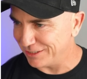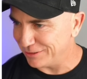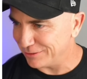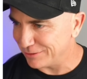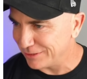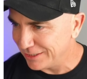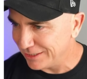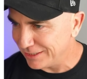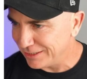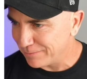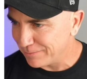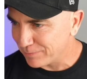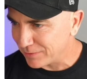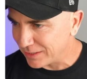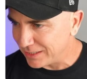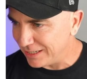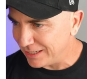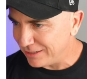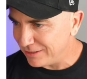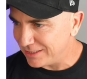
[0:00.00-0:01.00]
so
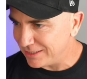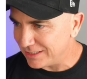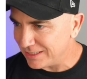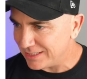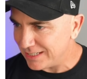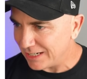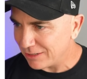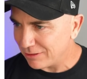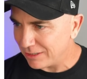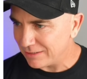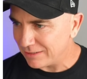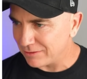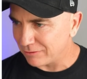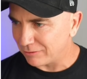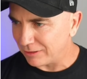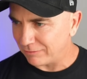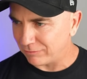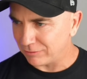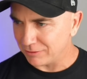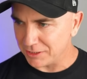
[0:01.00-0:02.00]
now using this ad creative as a
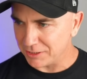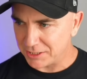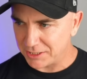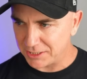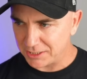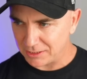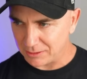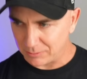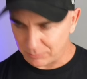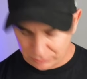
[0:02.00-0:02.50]
reference,